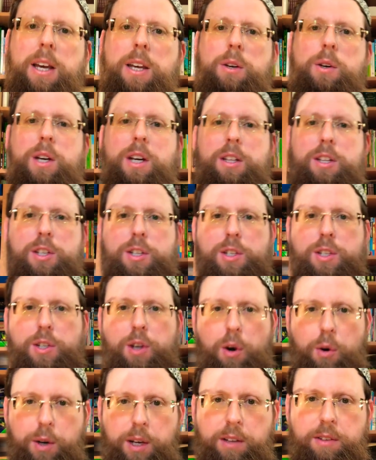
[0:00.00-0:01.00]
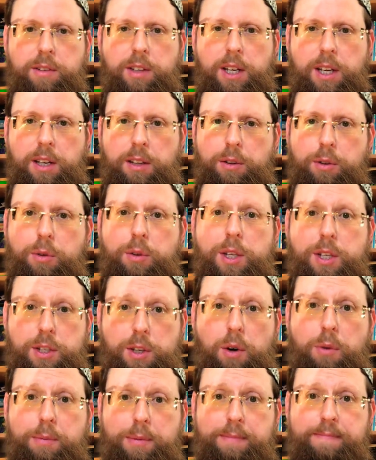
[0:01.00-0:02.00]
You can soak it into the
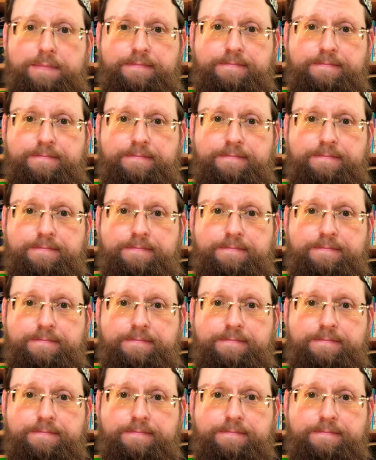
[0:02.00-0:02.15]
soap.